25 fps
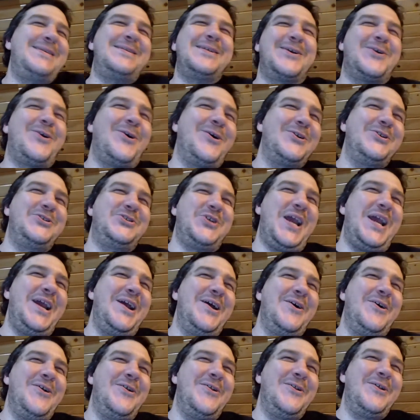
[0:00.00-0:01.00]
called
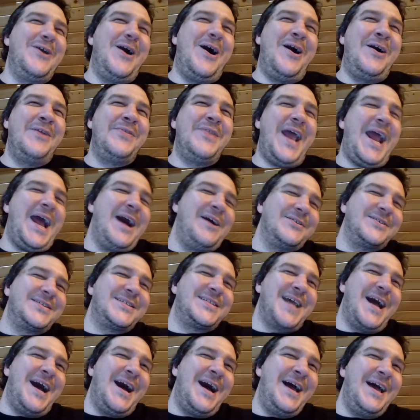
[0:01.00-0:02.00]
jail on the
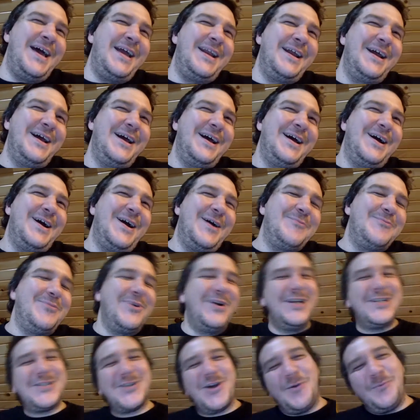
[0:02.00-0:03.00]
outside, but
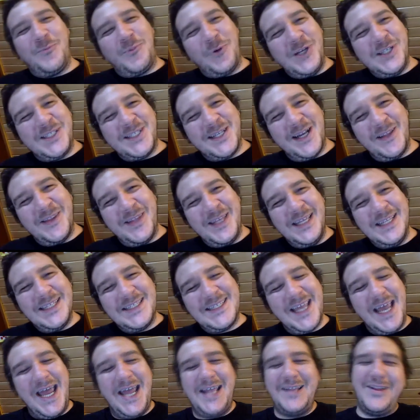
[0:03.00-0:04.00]
it's called prison on the
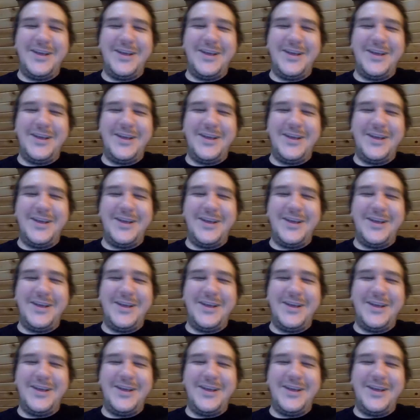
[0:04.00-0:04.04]
inside?